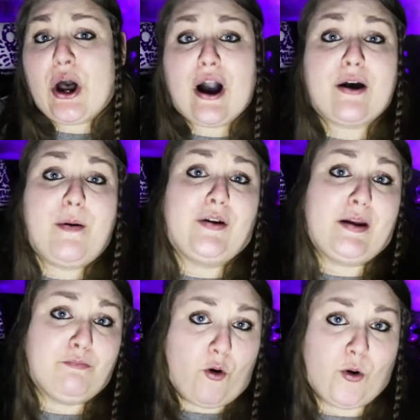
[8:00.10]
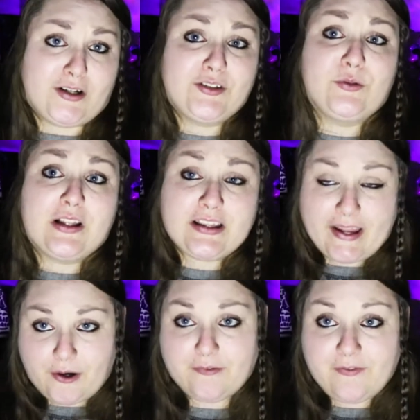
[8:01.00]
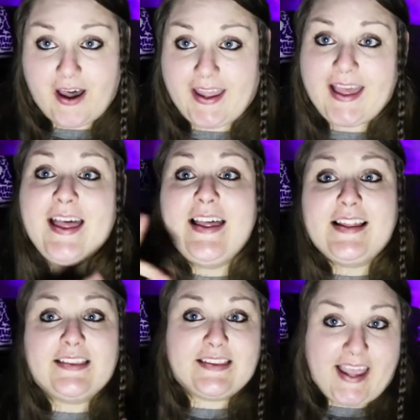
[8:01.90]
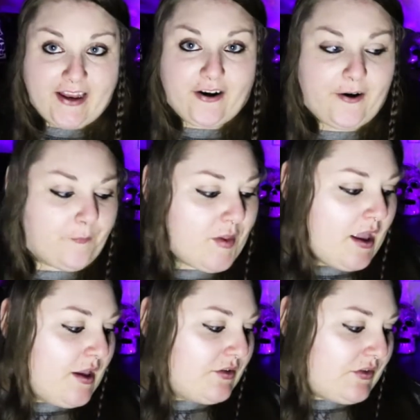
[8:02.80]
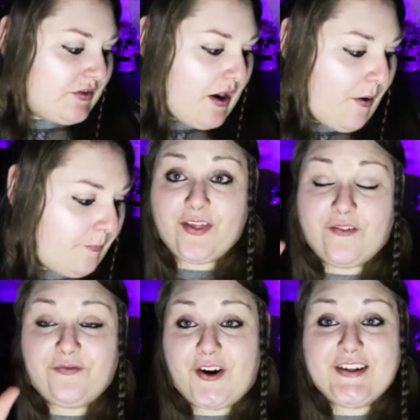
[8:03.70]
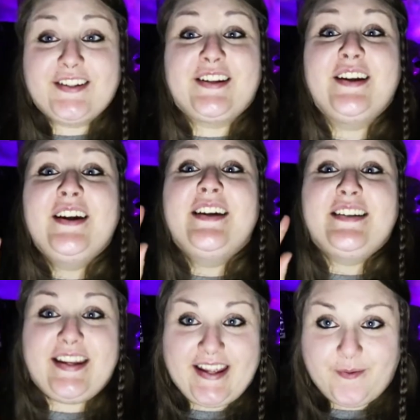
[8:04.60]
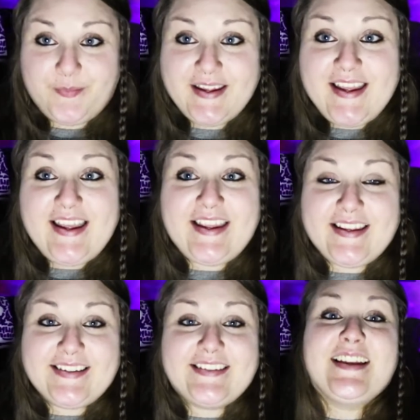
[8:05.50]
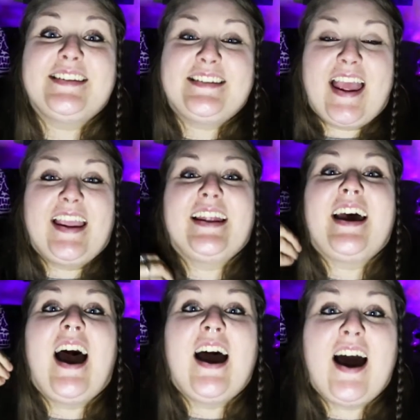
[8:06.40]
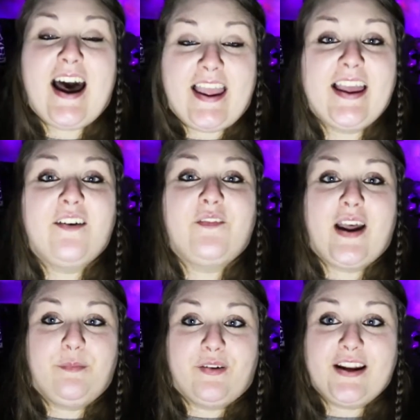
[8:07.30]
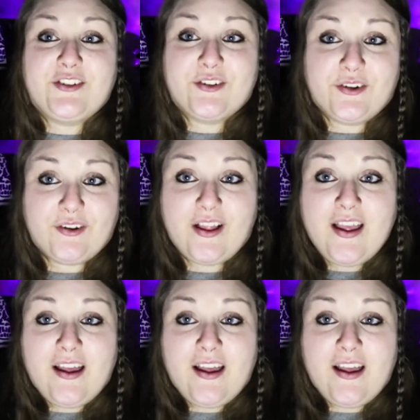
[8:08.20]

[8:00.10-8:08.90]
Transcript: talk about it more to clarify later. So the first tip is stay in a high vibrational